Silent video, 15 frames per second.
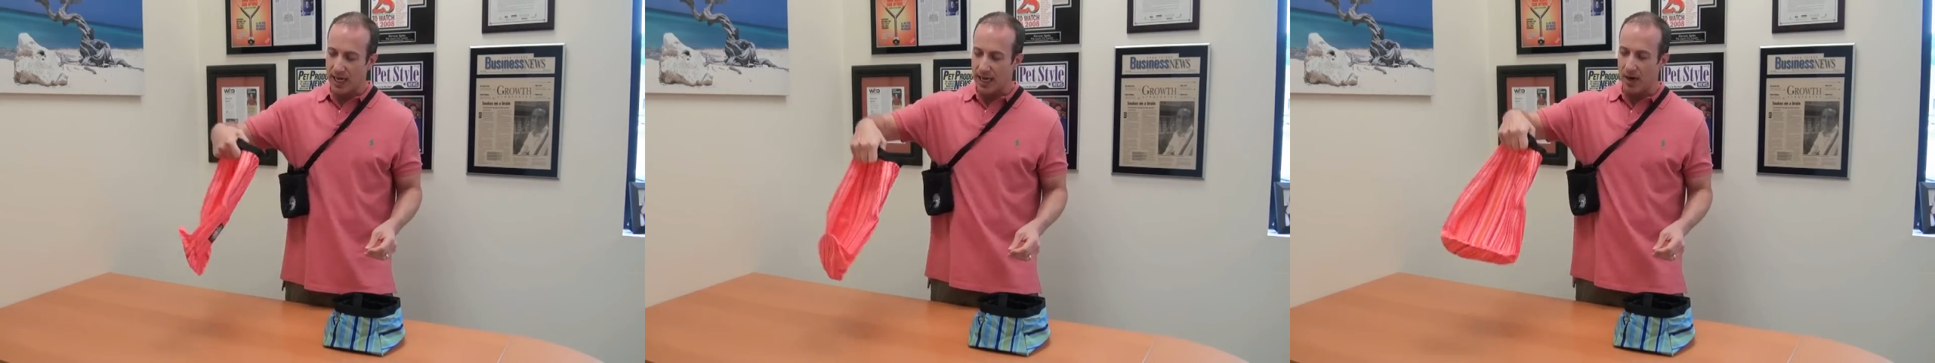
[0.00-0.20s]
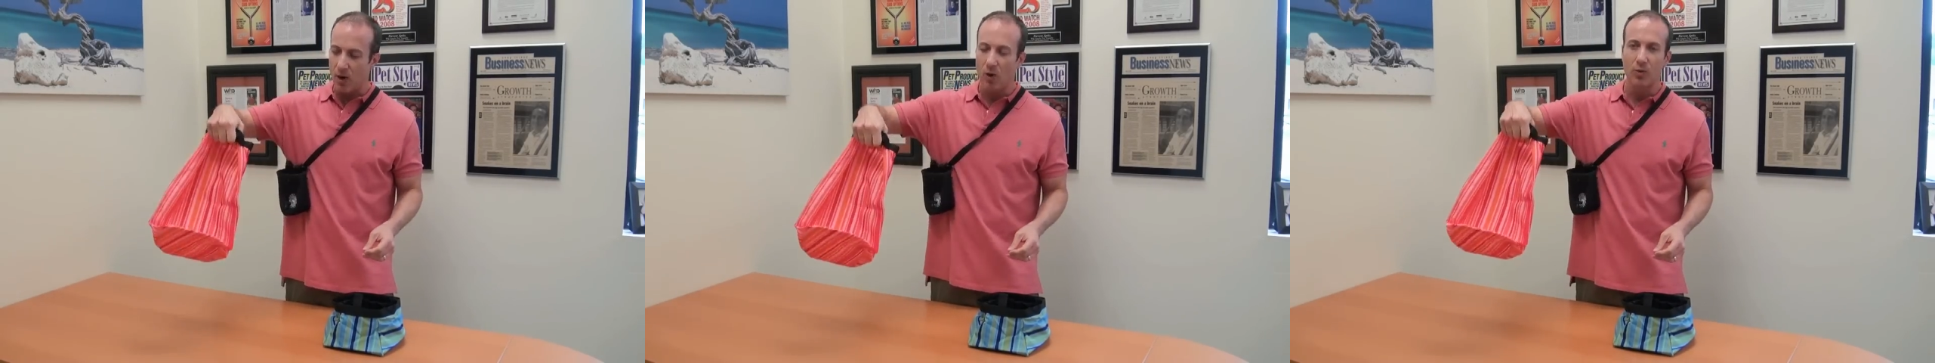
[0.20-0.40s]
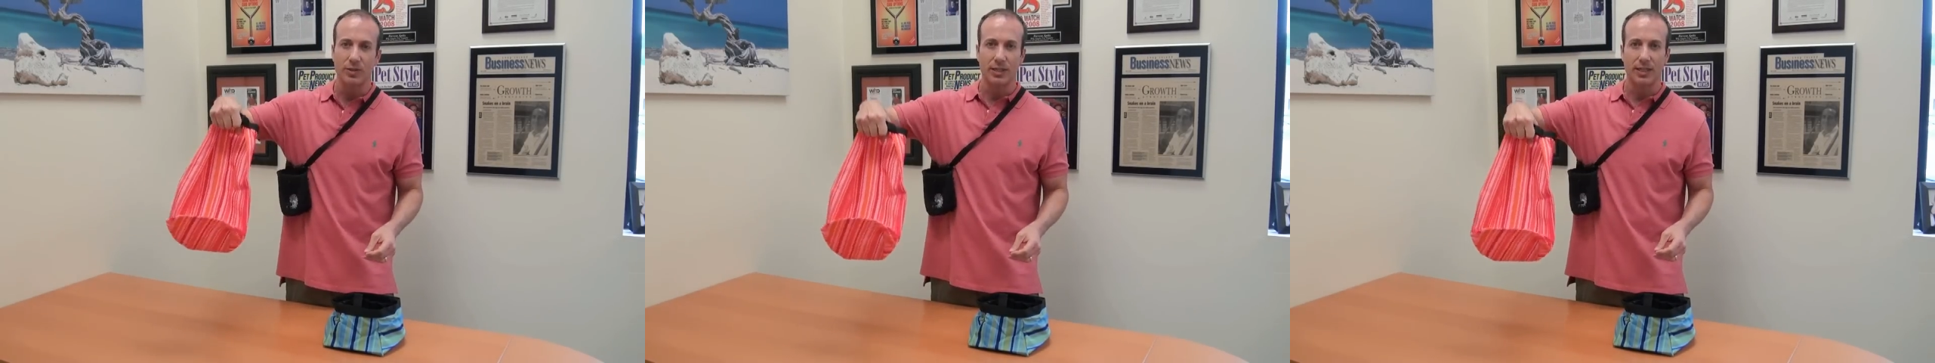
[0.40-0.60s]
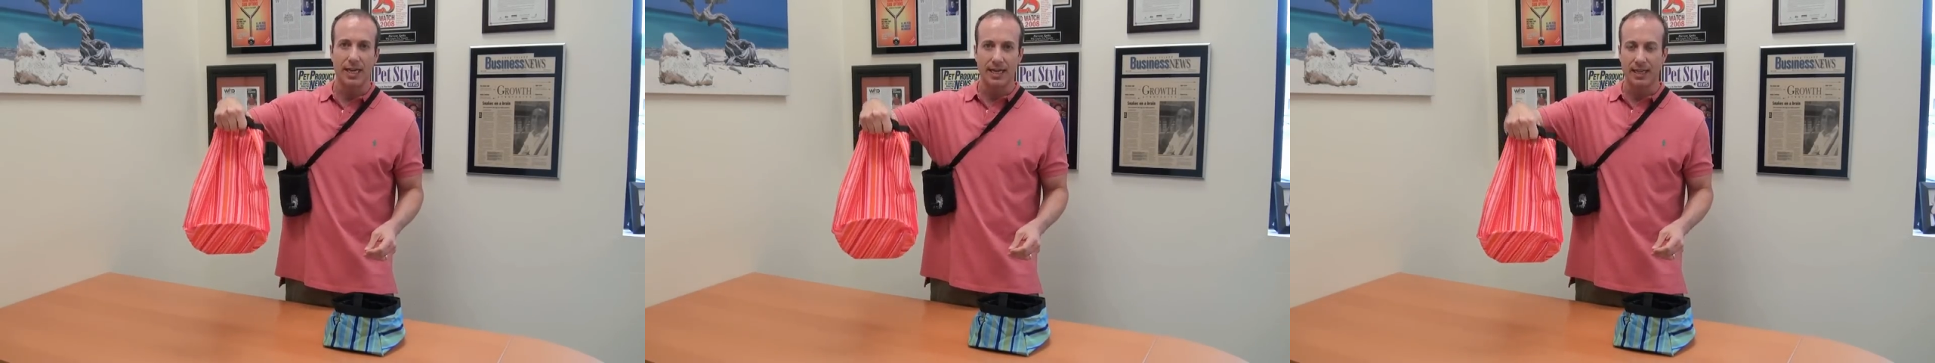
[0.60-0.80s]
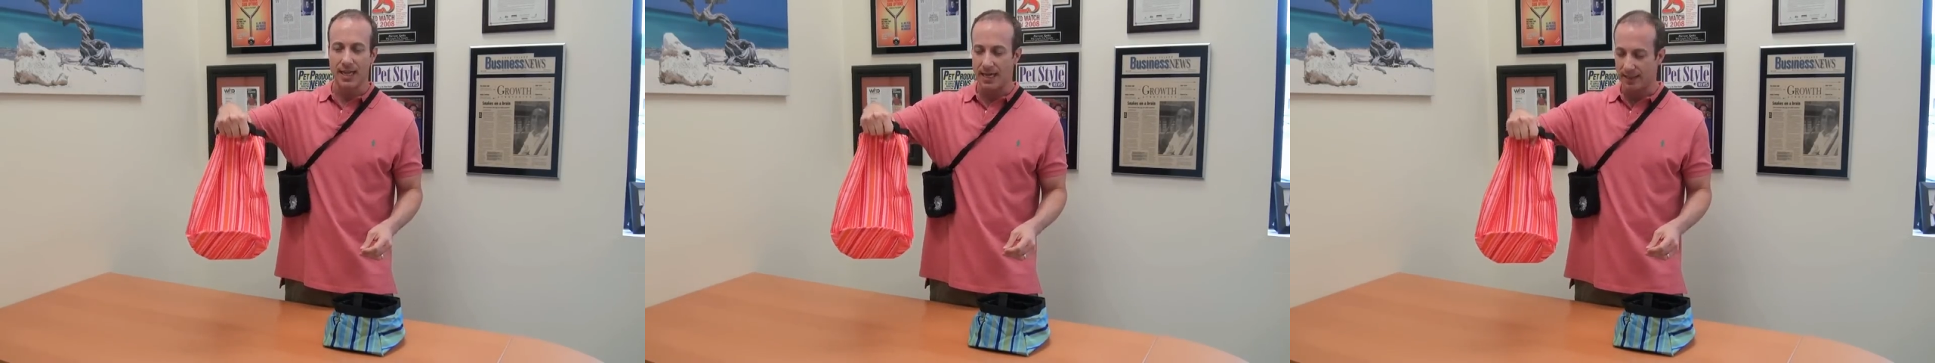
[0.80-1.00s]
kind of hold it
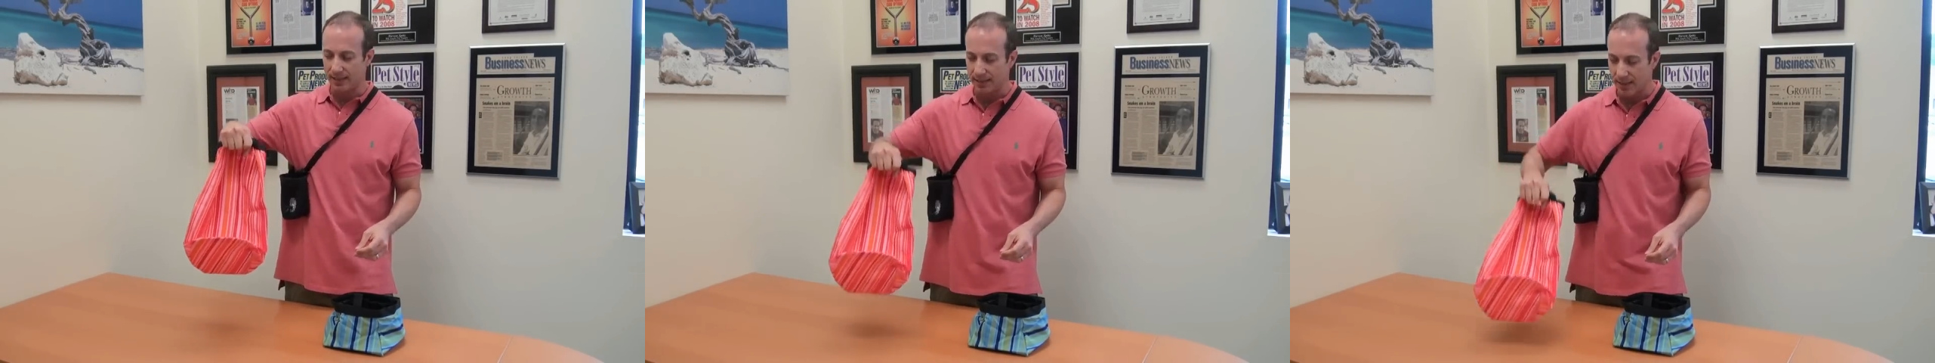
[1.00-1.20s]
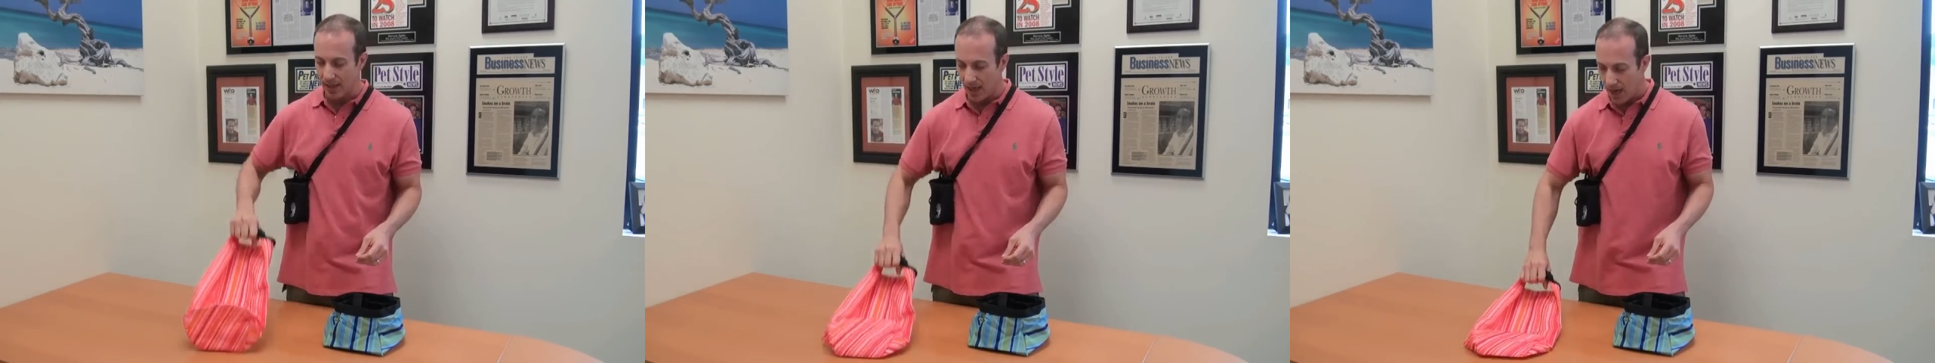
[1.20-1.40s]
like this.